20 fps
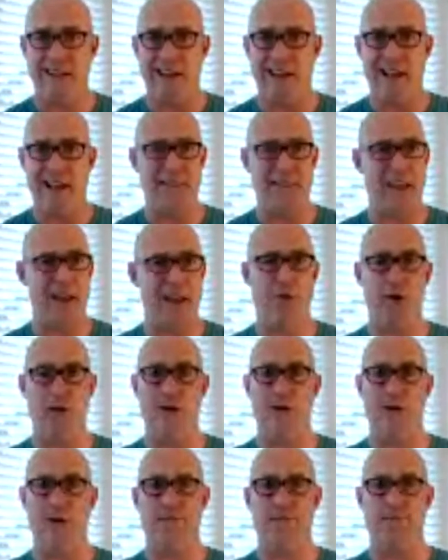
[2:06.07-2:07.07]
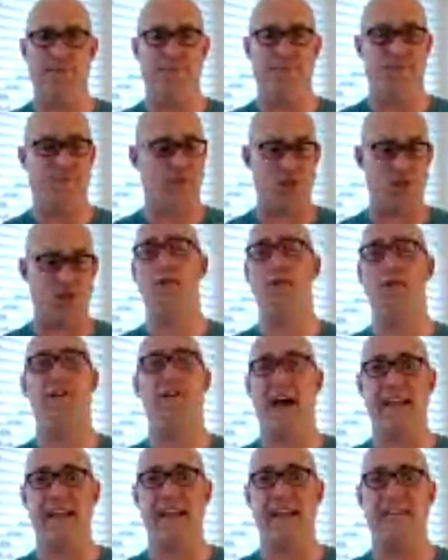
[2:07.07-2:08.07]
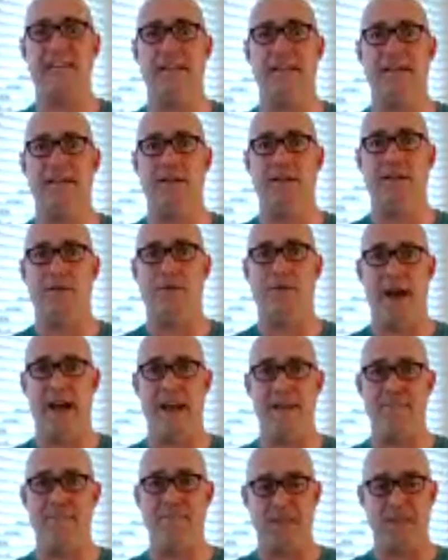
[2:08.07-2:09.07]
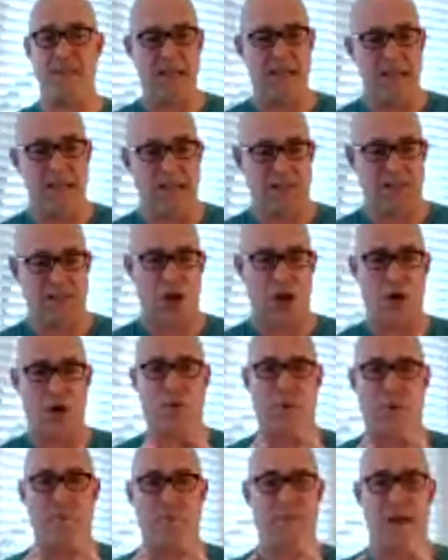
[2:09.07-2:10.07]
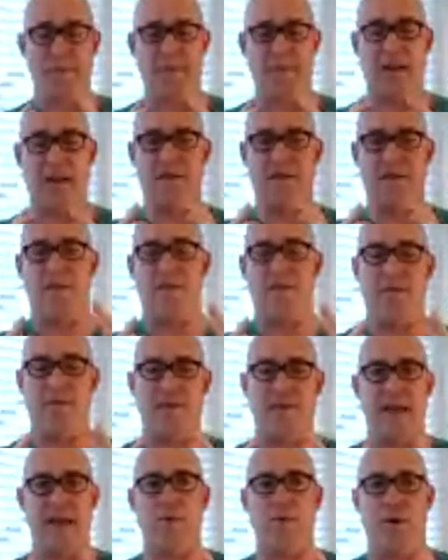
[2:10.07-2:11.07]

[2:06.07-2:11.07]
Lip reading: and they were super tight, right? So I mean, they